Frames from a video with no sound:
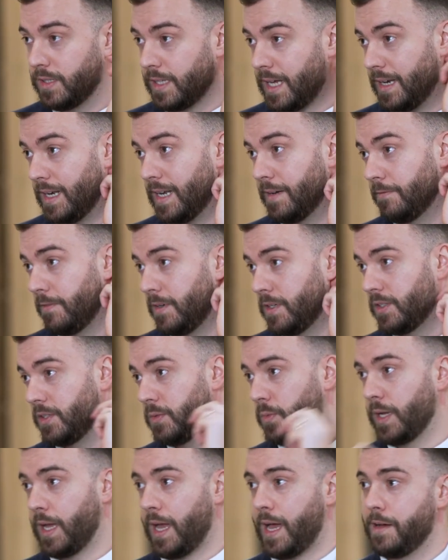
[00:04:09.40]
leverage that
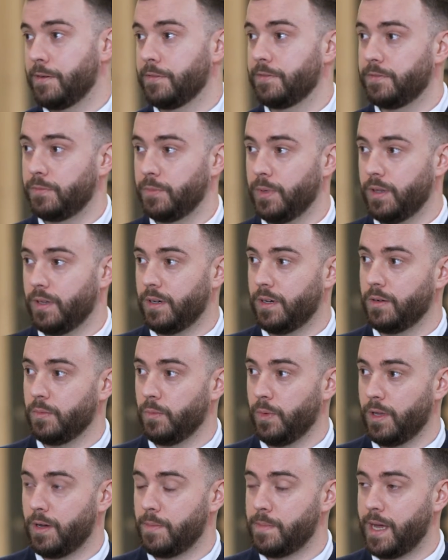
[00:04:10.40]
we have with
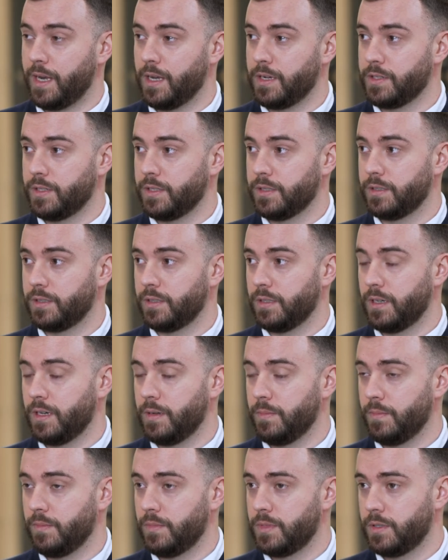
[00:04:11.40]
our managers
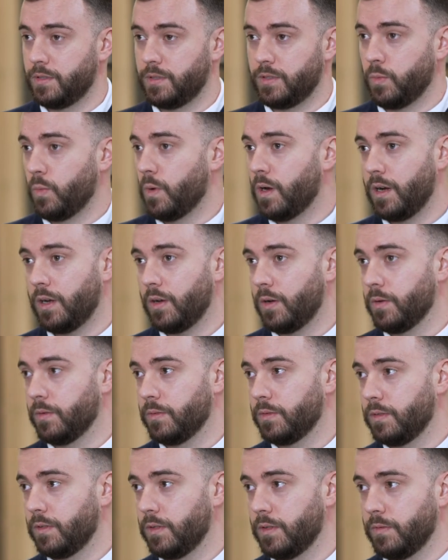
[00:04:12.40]
to work
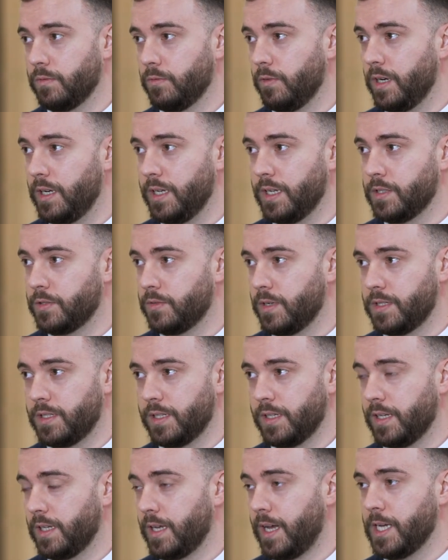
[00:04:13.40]
on really
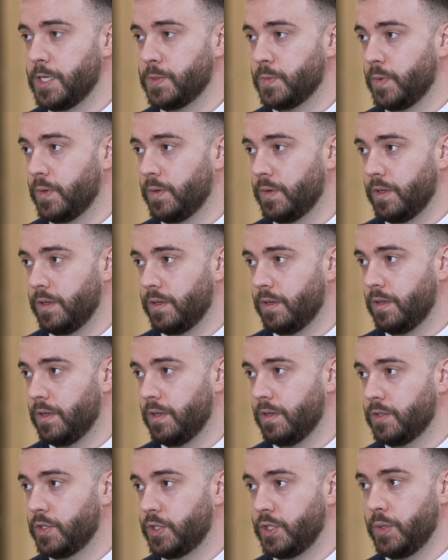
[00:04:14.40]
interesting engagement
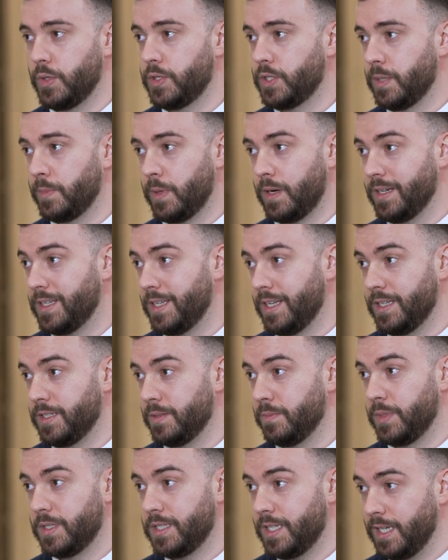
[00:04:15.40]
and stewardship ideas
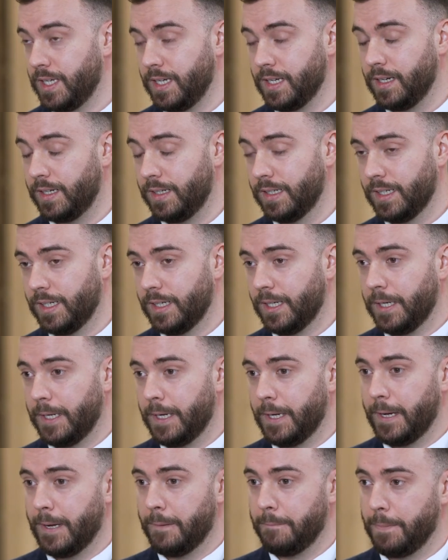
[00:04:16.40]
in particular,
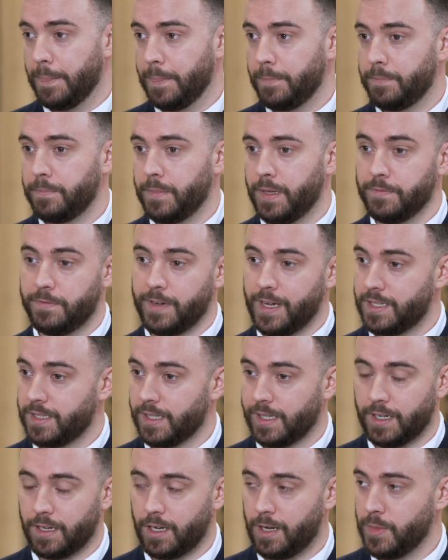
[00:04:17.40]

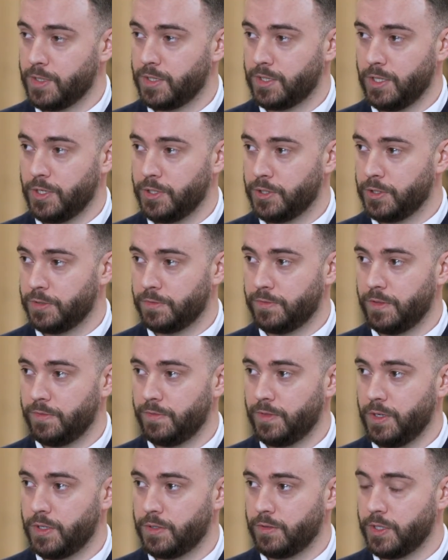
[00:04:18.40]
investing in climate solutions for the
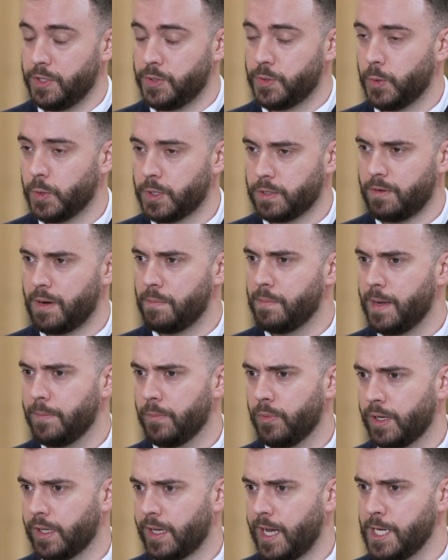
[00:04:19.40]
future. And you talked around
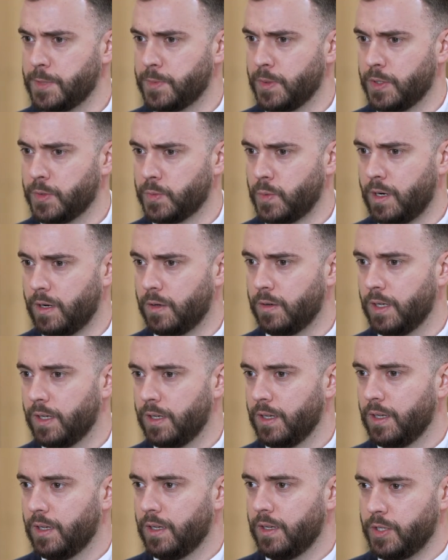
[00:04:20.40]
member engagement as well,
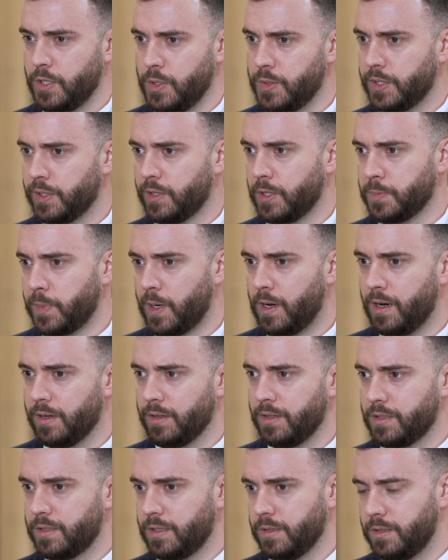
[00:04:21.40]
using those
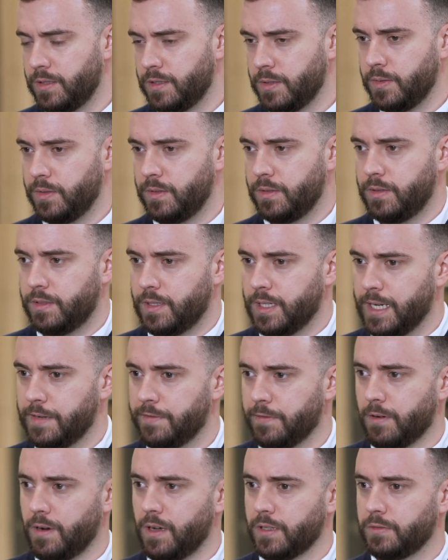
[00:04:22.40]
partners to
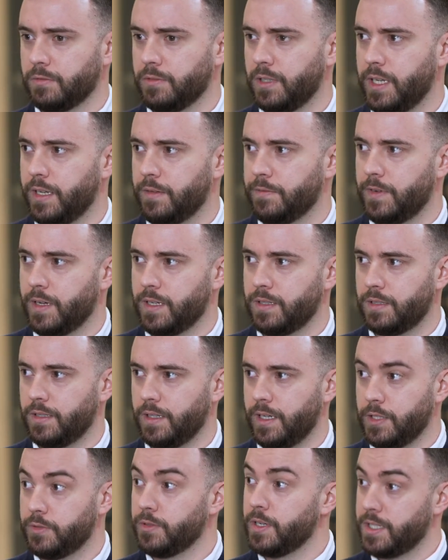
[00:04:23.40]
deliver us really
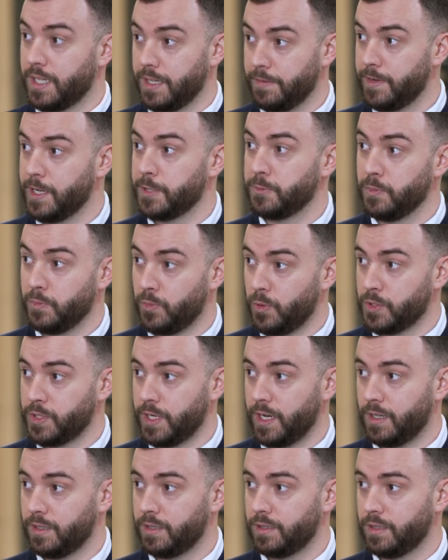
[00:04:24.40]
interesting investment
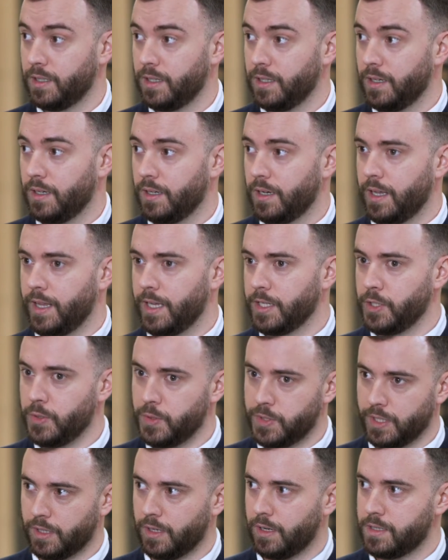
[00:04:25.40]
projects, and then
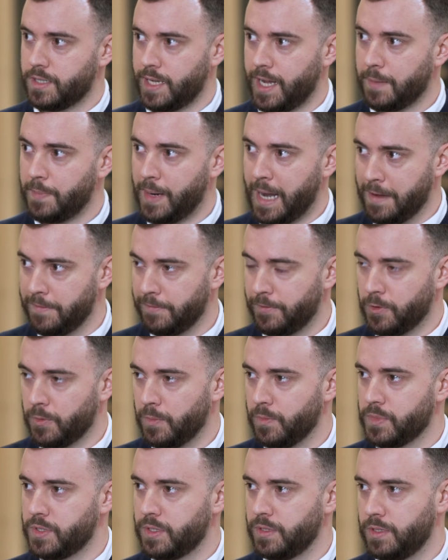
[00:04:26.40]
using our tech
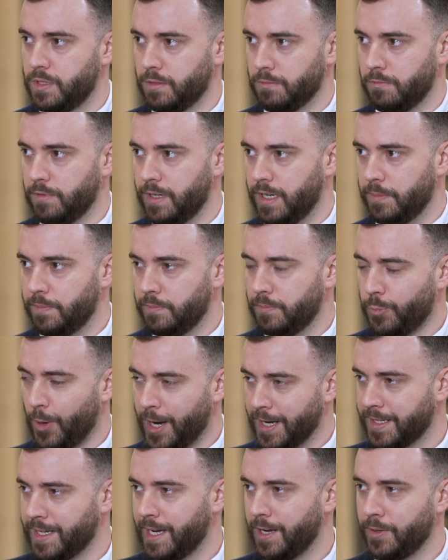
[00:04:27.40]
platform to really
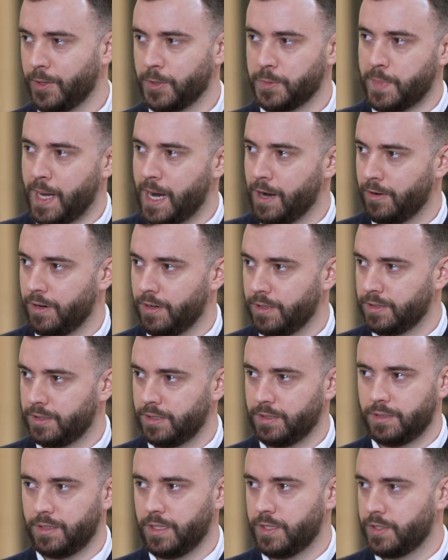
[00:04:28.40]
break down those barriers
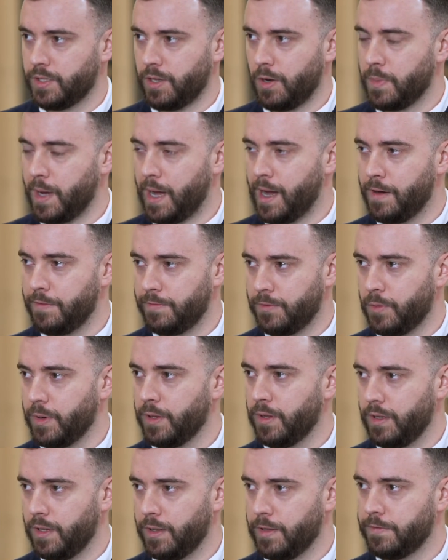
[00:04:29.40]
is so powerful
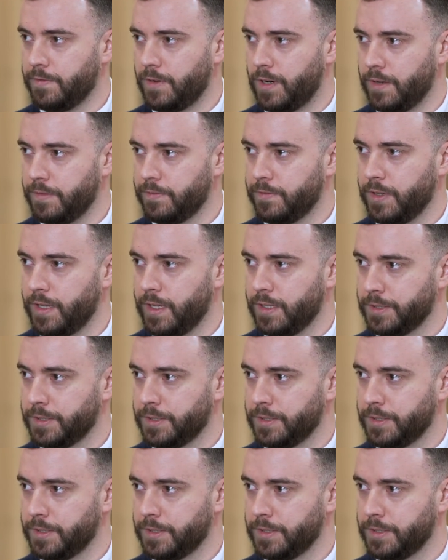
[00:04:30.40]
in the fight for this.